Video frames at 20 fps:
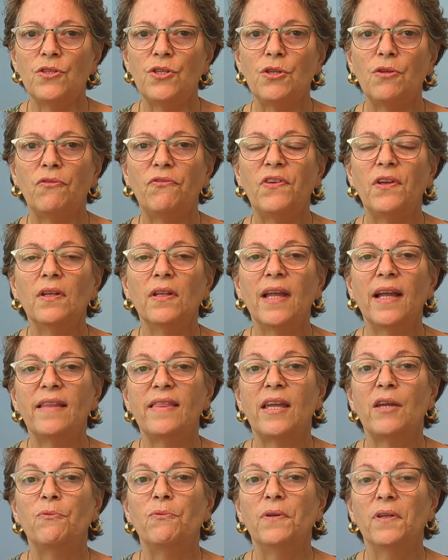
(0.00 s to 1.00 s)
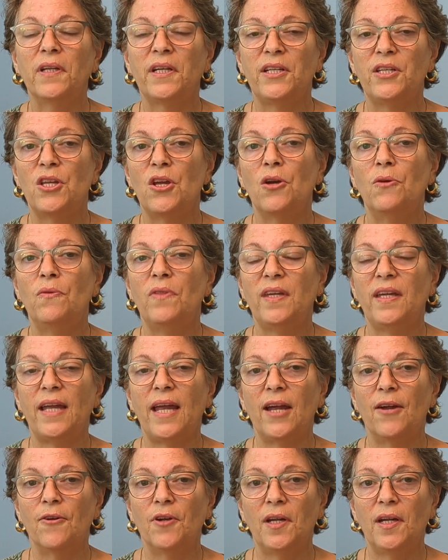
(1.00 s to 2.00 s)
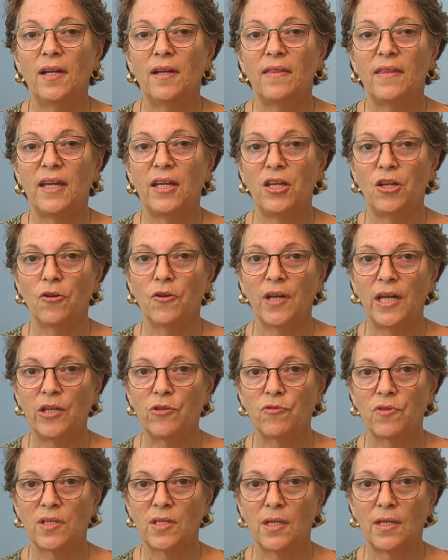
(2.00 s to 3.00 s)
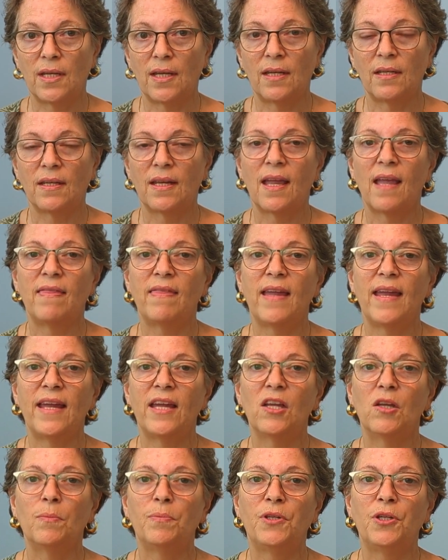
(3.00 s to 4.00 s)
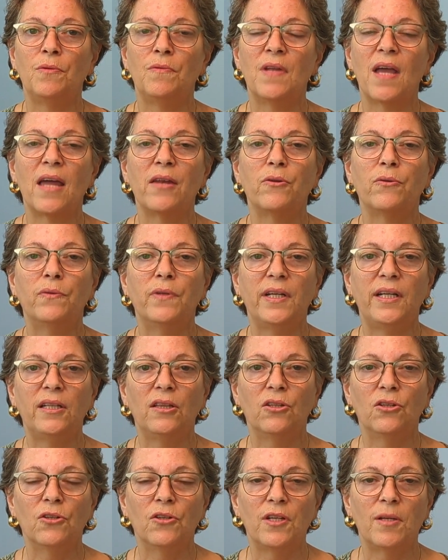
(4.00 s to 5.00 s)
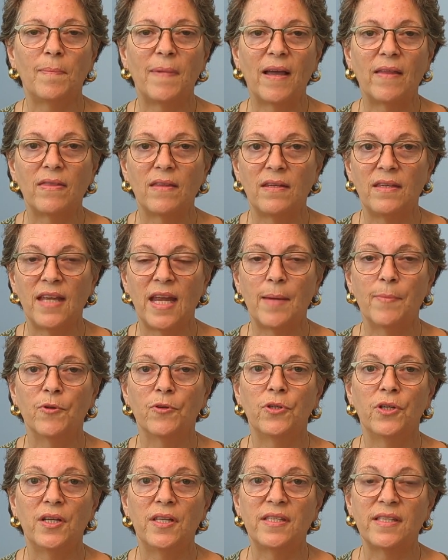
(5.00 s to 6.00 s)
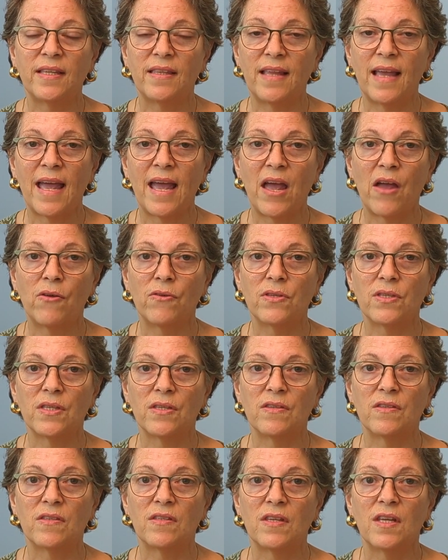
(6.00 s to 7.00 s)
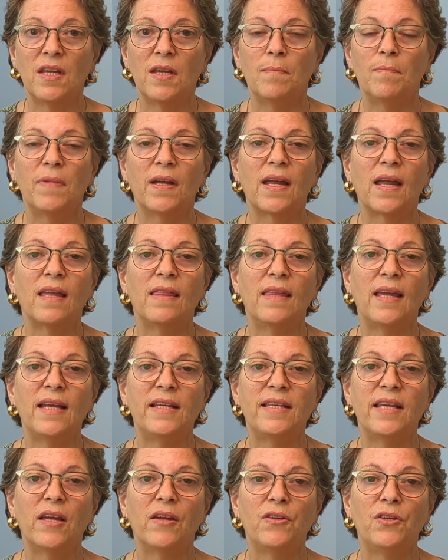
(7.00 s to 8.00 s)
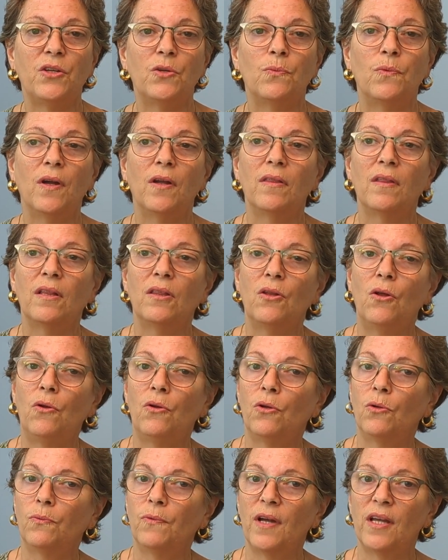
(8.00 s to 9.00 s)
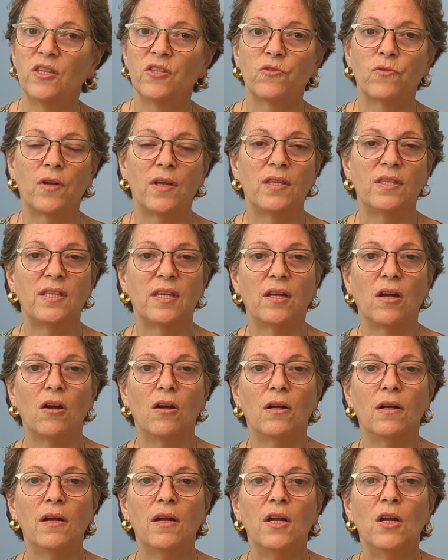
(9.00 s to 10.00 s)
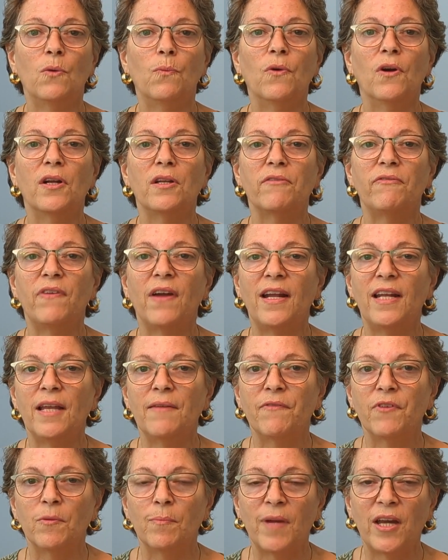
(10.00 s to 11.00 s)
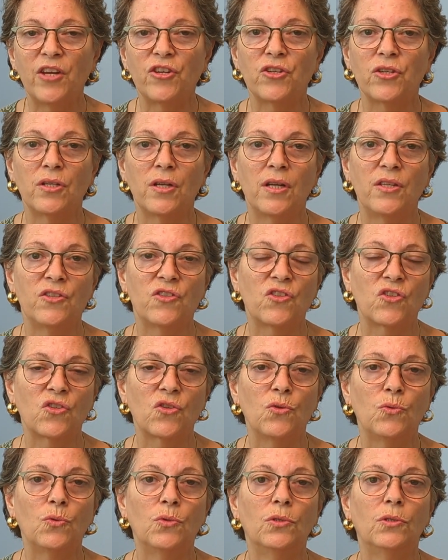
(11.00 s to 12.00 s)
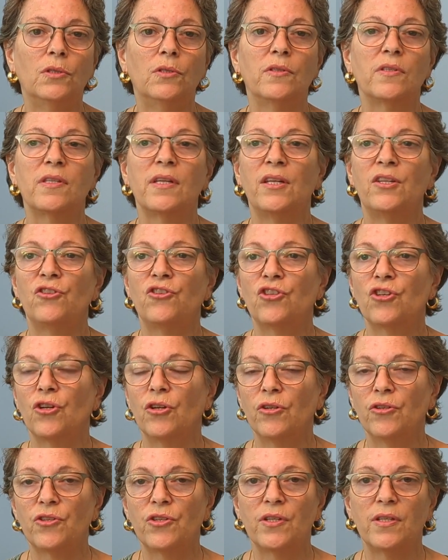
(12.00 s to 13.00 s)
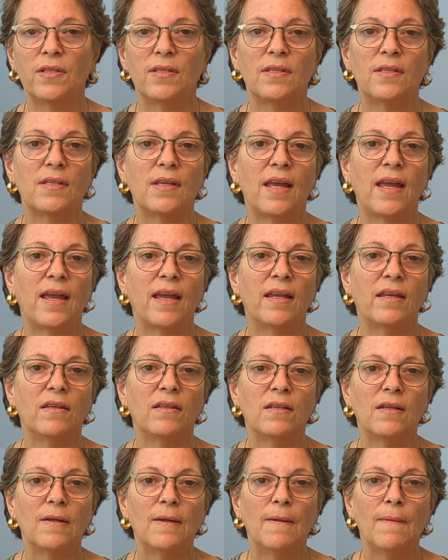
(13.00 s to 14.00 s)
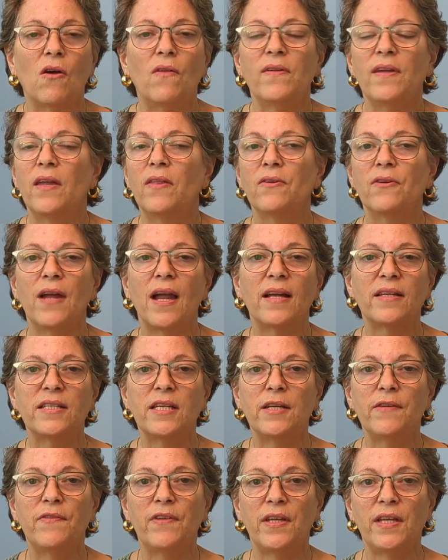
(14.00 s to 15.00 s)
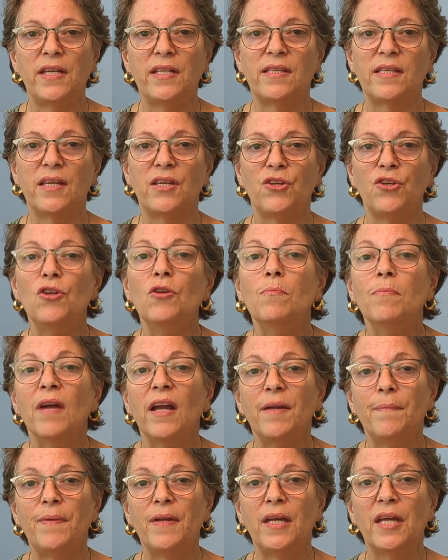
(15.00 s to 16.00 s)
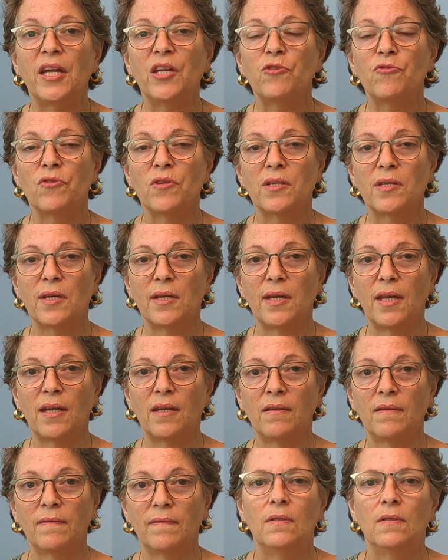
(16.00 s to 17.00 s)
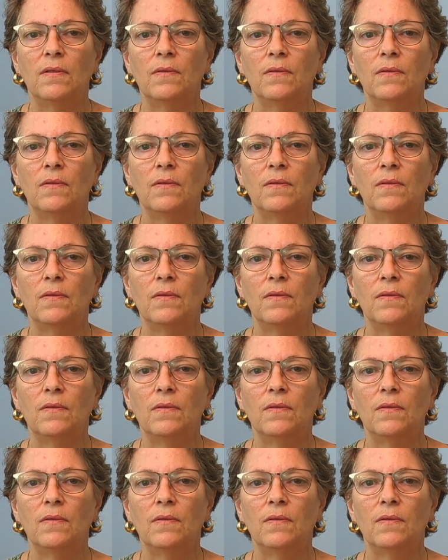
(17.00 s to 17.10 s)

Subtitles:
Do you feel like they really know the area that you're interested in? Can they help you not only learn about the neighborhoods and the houses, but can they tell you where the local restaurants are, where to find information on schools and churches and all the other activities that you might be interested in?